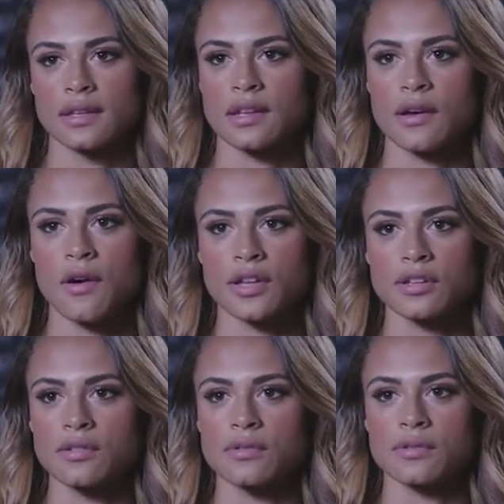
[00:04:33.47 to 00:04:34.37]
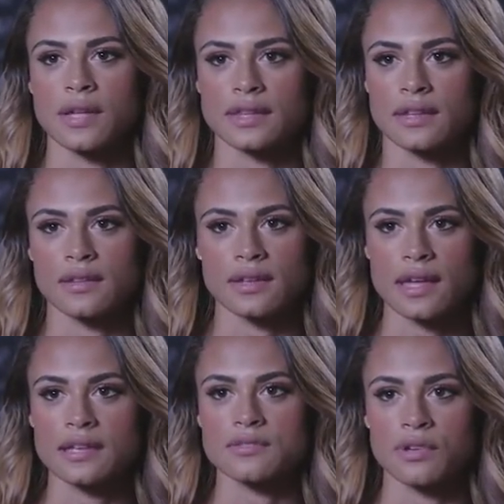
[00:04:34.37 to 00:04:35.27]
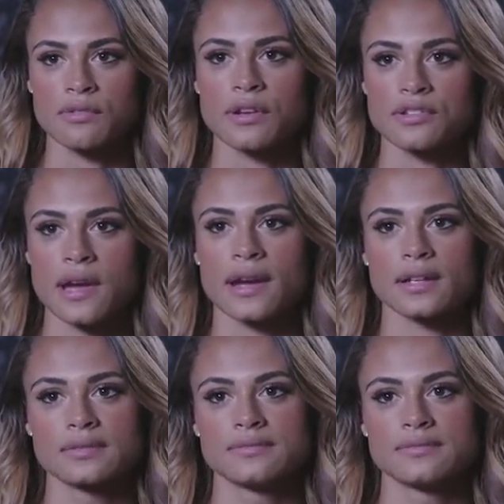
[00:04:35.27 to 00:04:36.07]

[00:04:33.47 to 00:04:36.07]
you know, all you do at the end of the day is run around a track.